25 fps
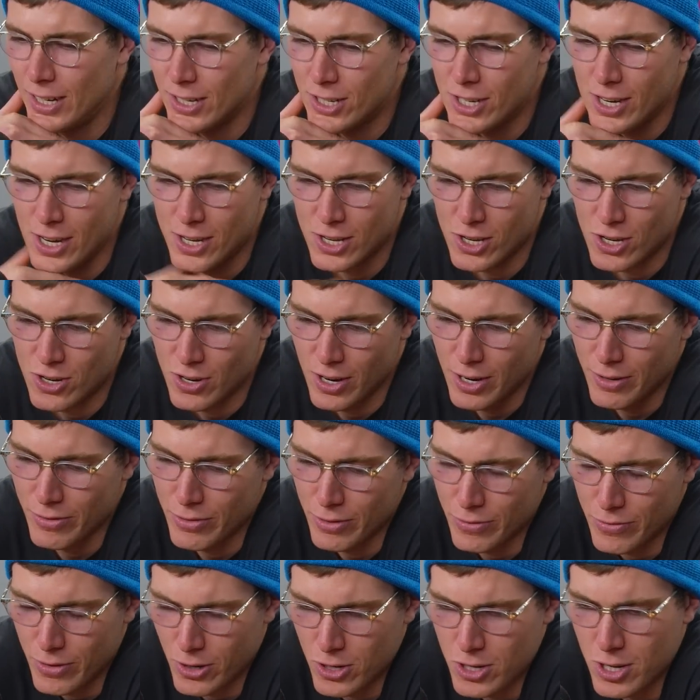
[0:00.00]
Chaz is training
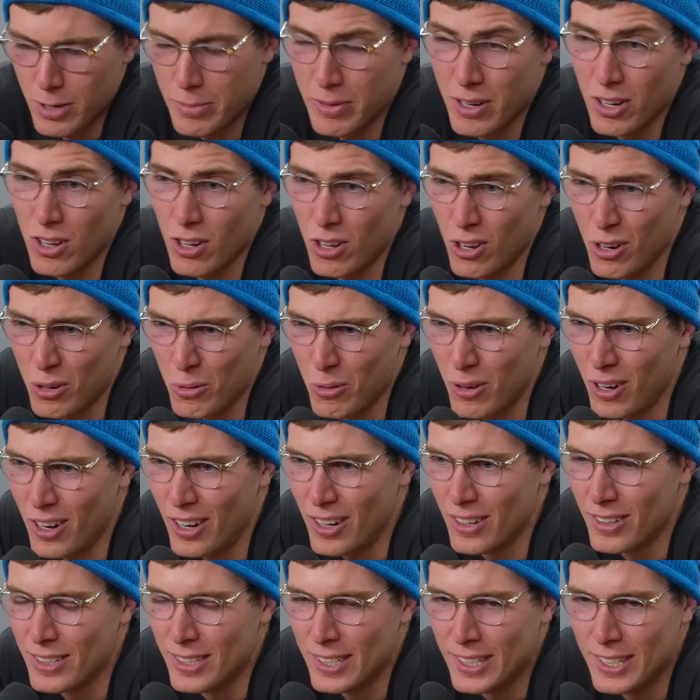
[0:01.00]
for the first time in a long
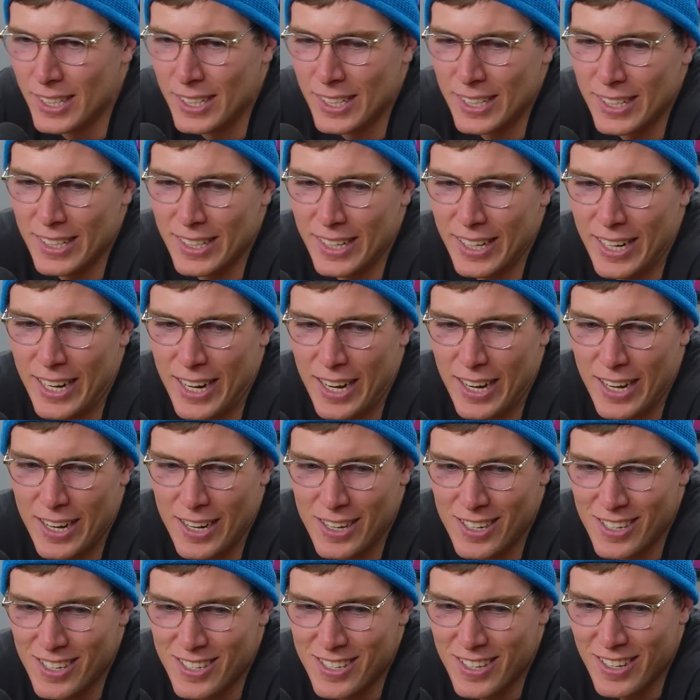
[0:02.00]
while.
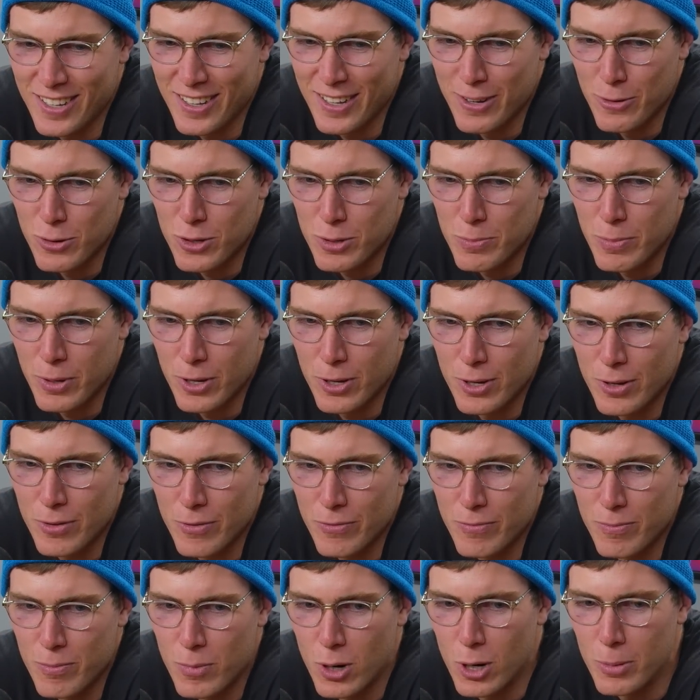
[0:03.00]
And there was a bit
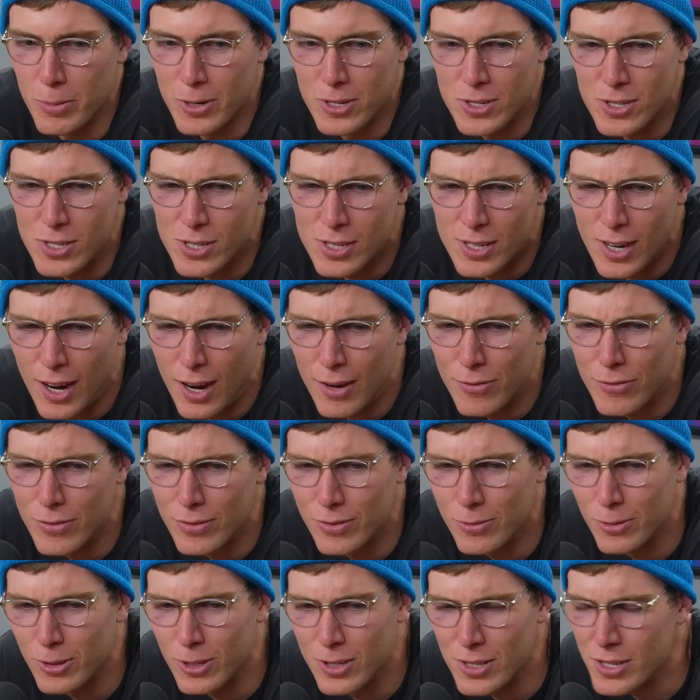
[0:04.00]
of murmurs and stuff,
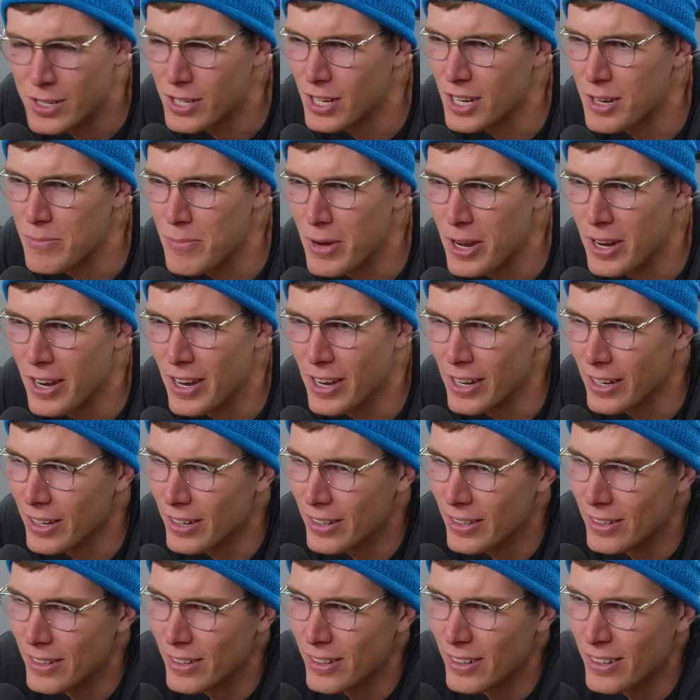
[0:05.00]
and we're in the team meeting,
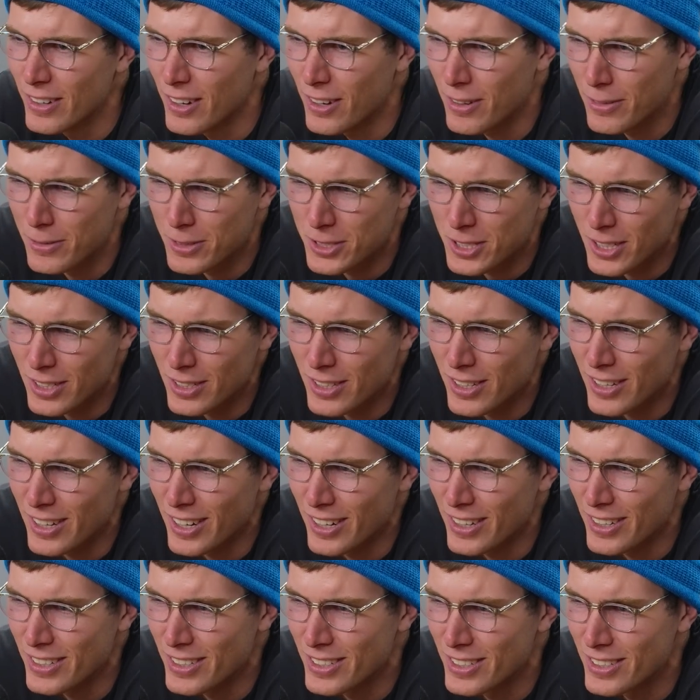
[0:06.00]
and all of a sudden,
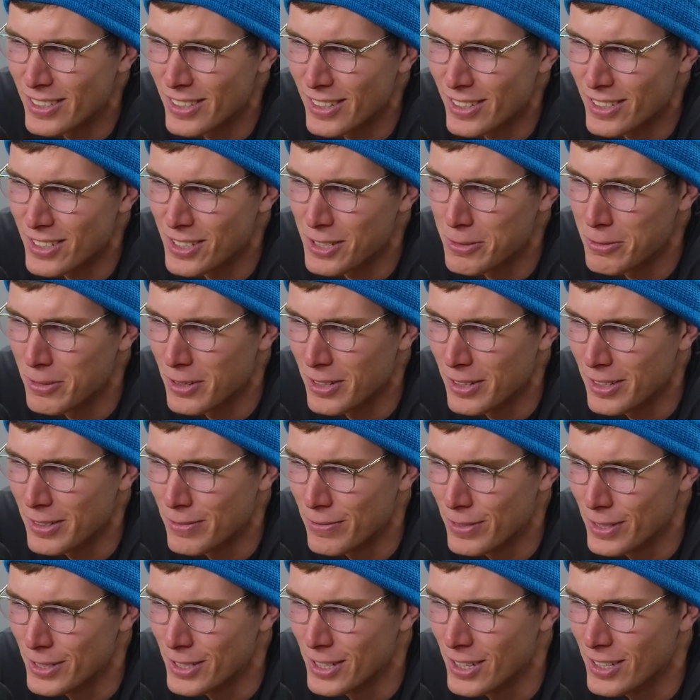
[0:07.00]
I see one of the
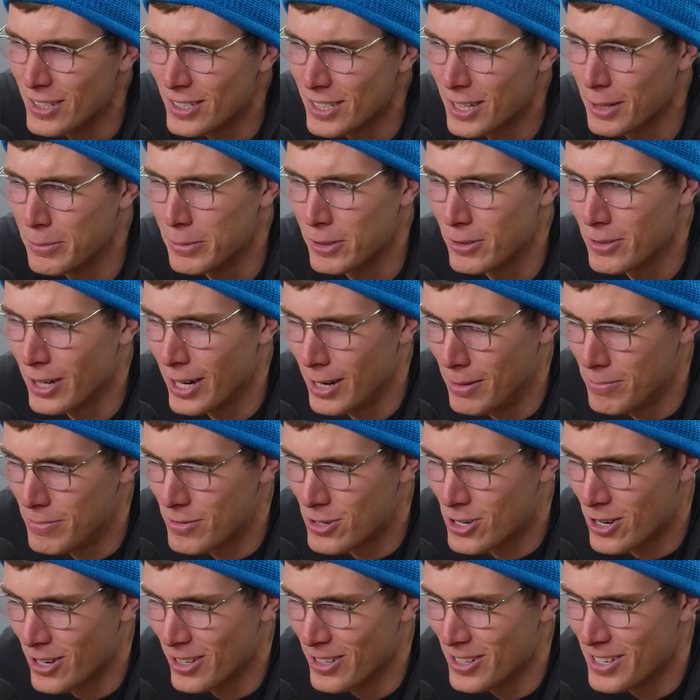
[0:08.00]
physios come and
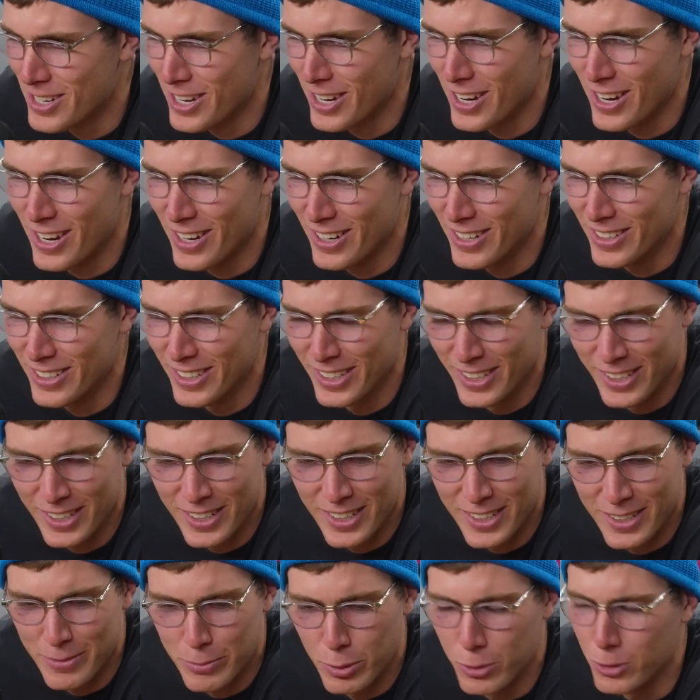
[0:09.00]
grab Charlie Dean and
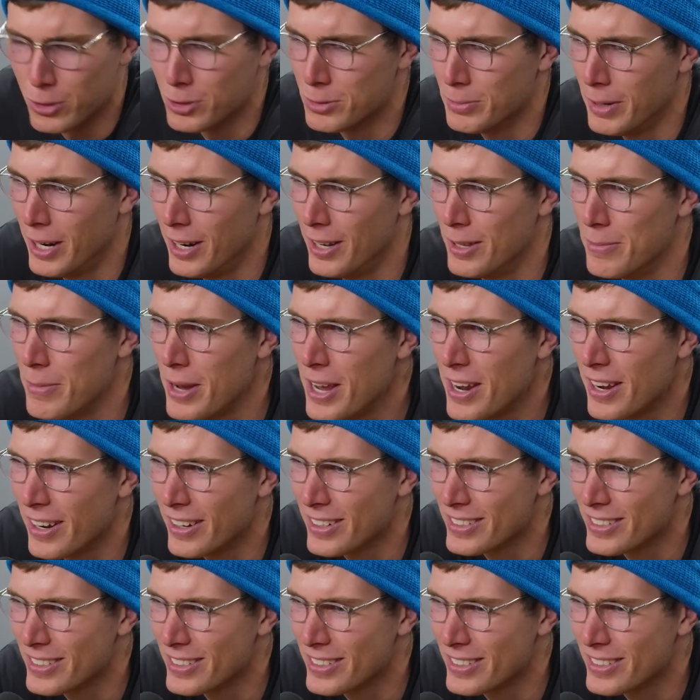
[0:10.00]
pulls him out of the meeting. I